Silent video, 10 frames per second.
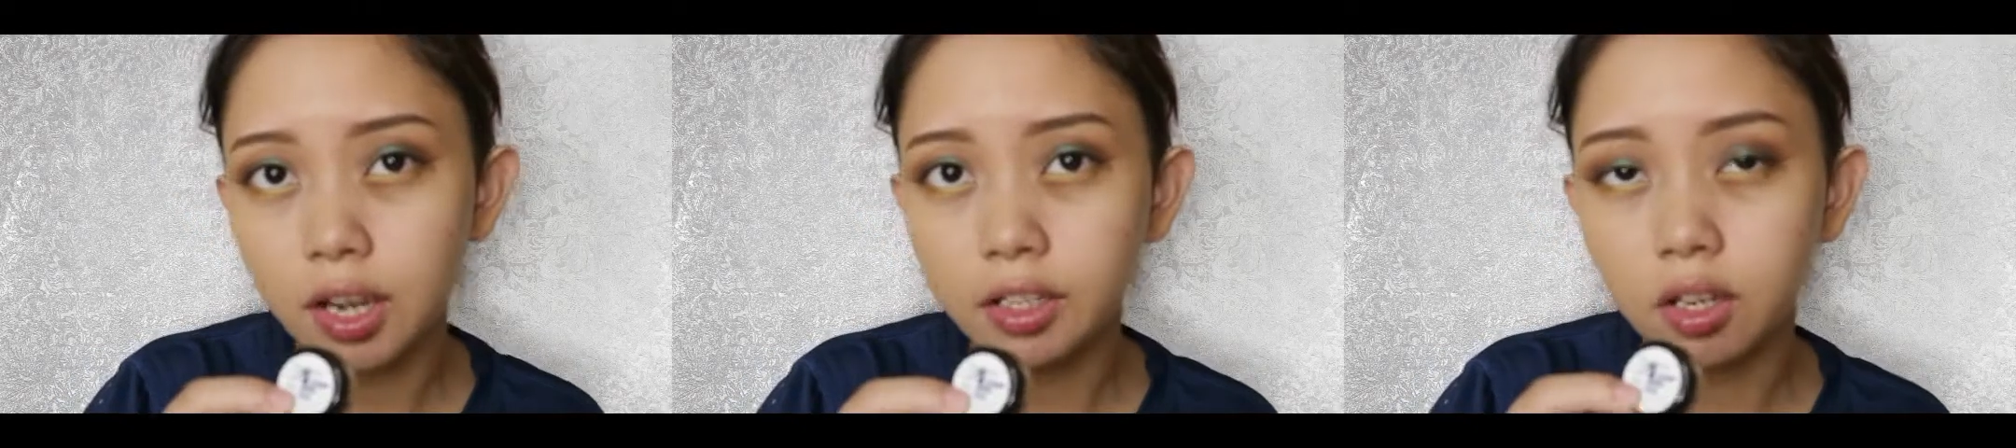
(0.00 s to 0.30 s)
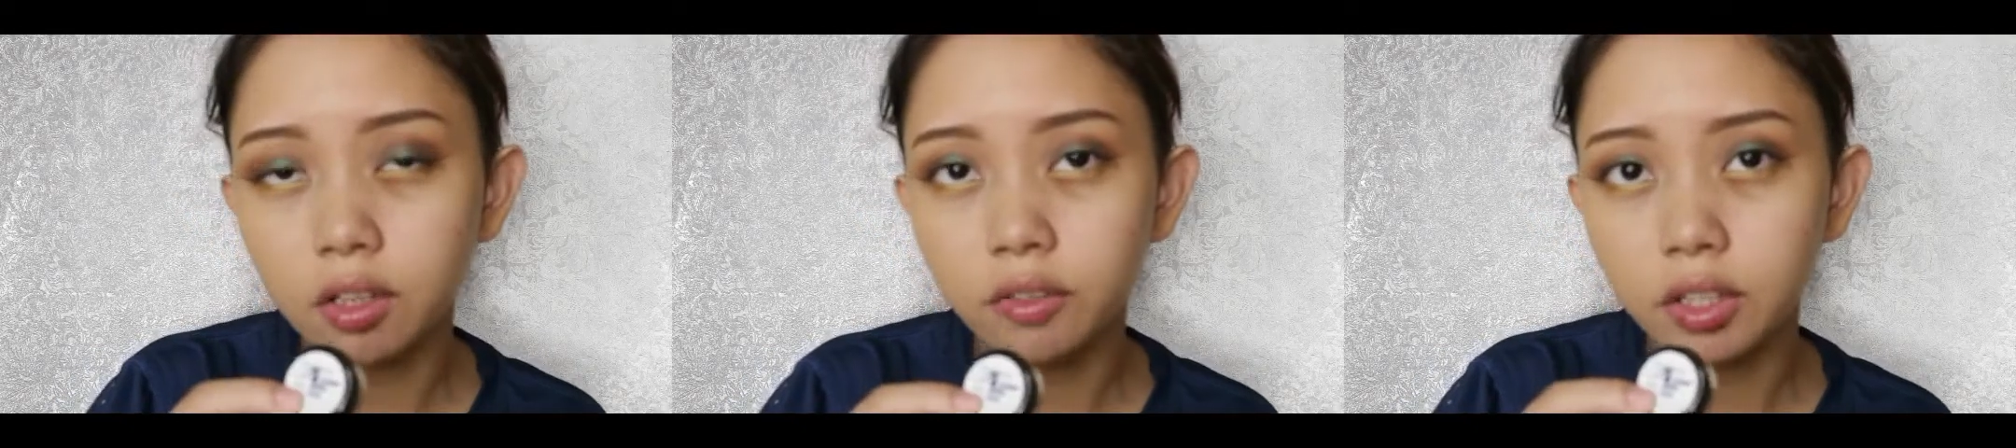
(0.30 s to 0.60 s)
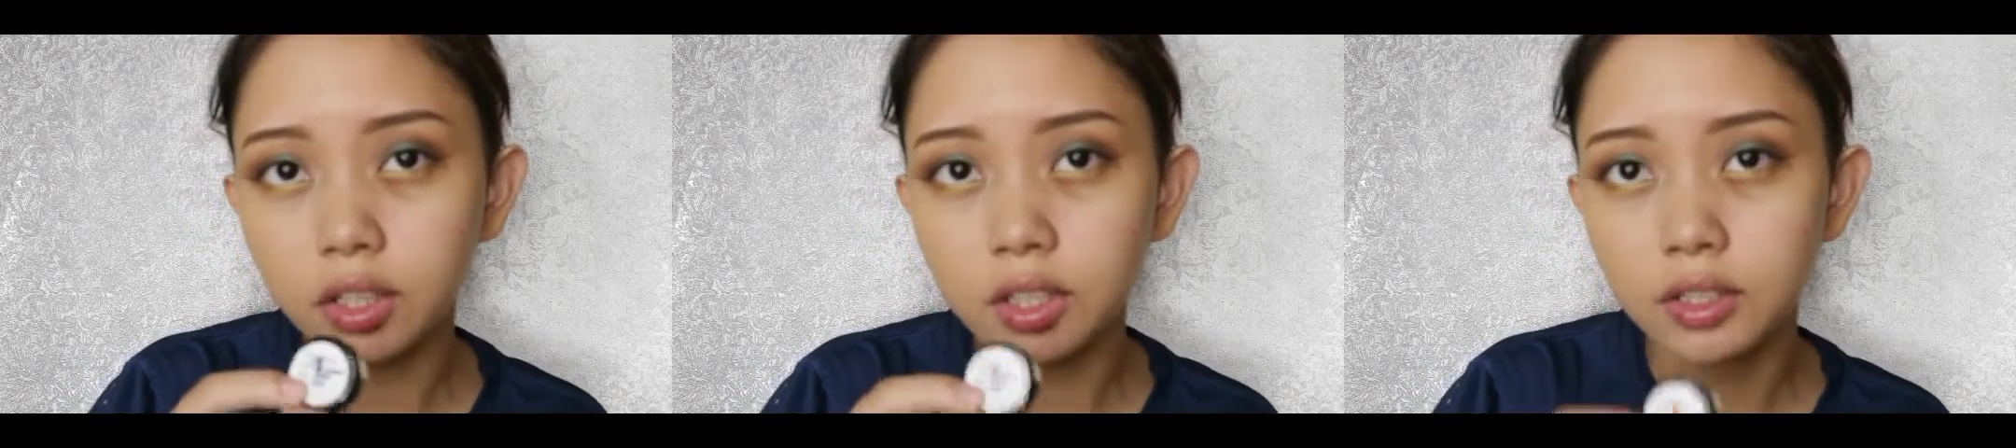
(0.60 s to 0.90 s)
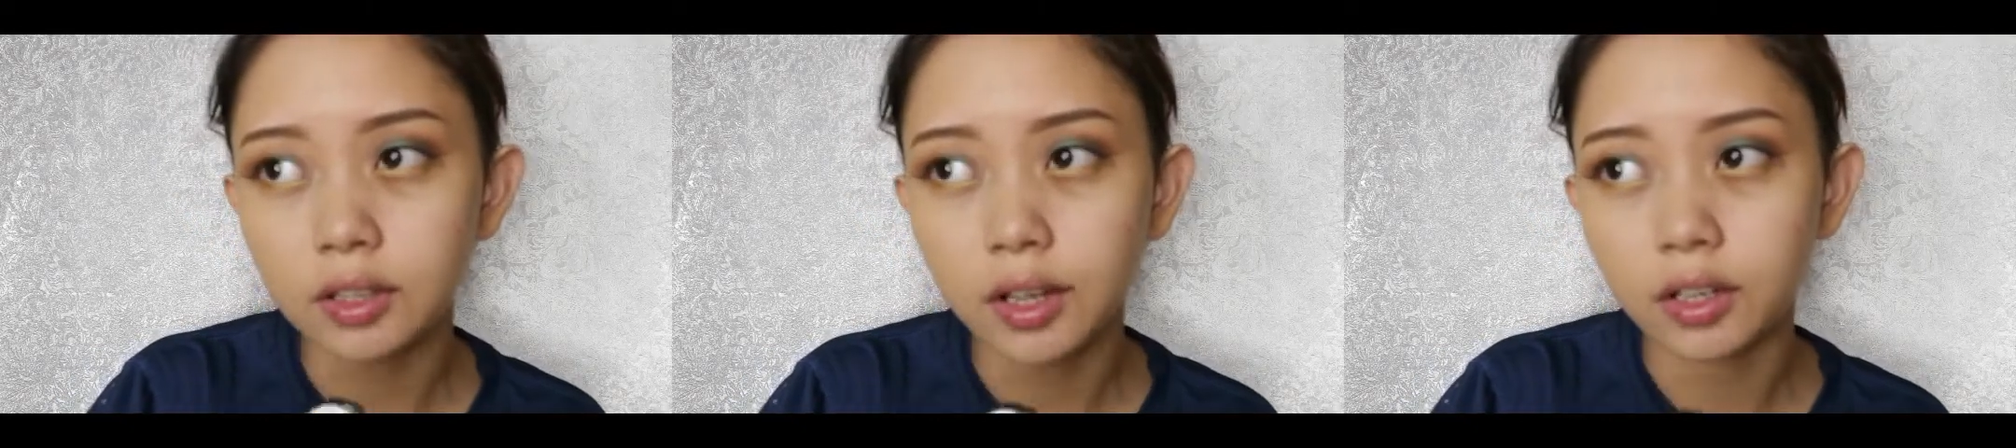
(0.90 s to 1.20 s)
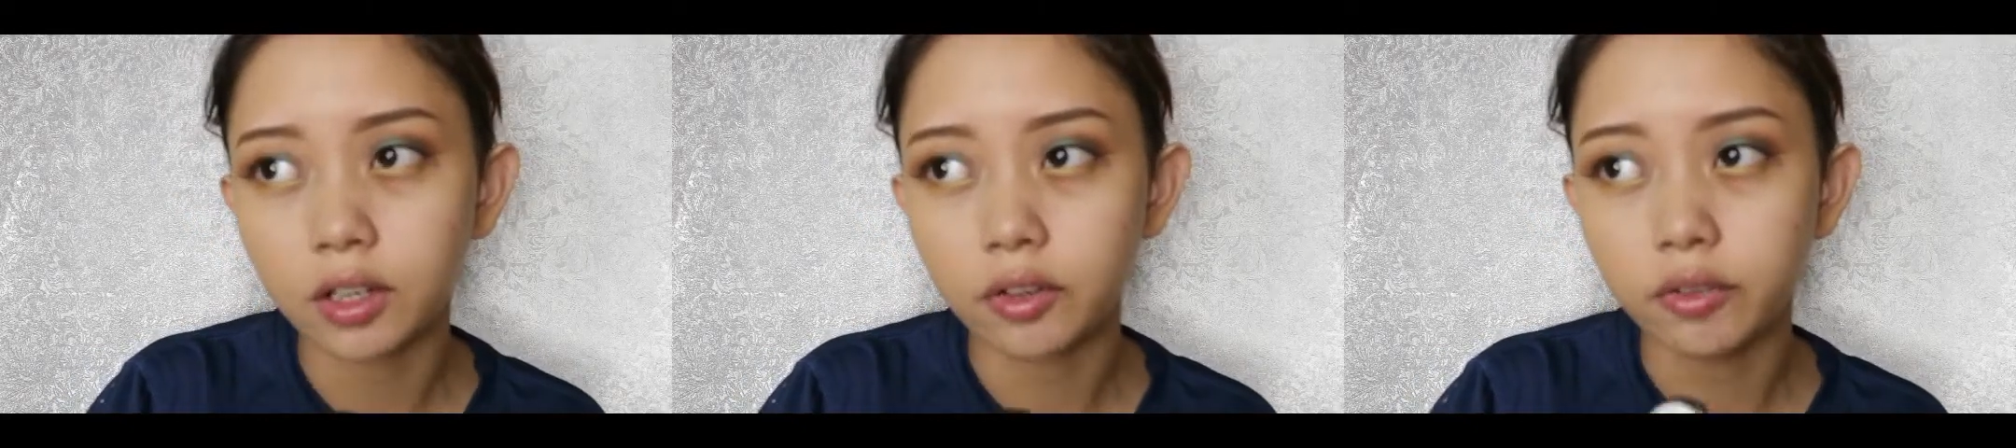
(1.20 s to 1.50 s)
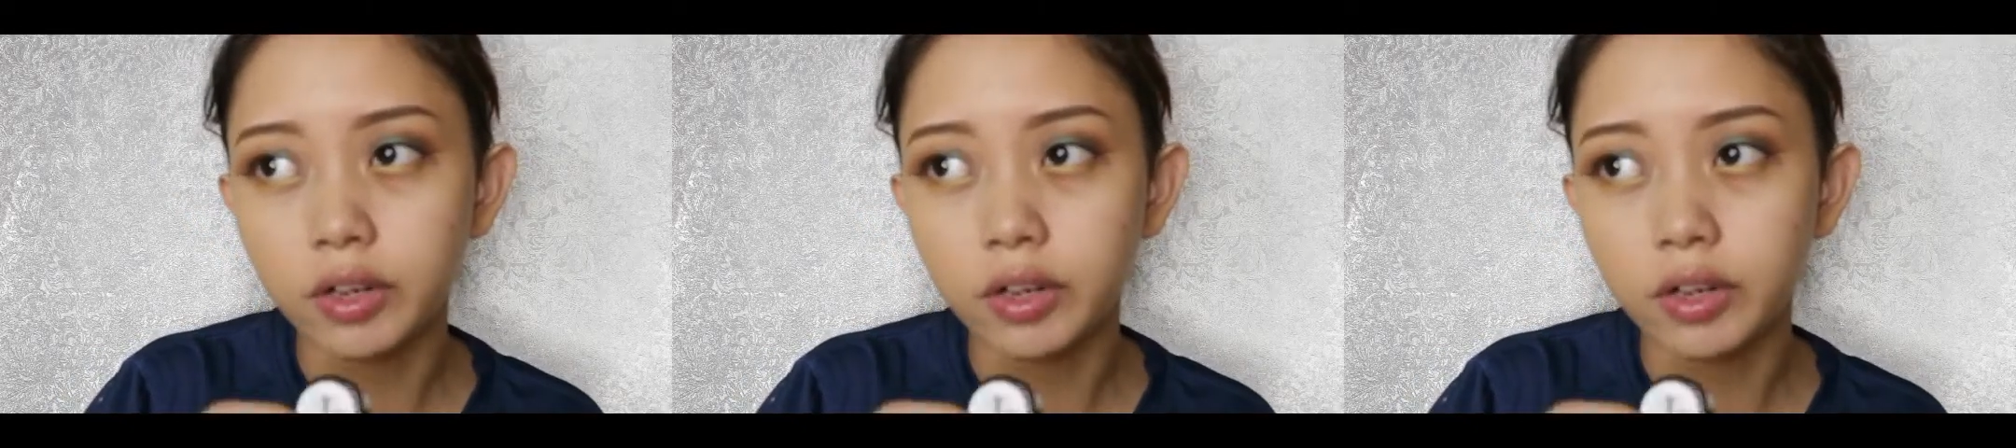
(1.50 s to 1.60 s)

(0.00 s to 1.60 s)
I got this like a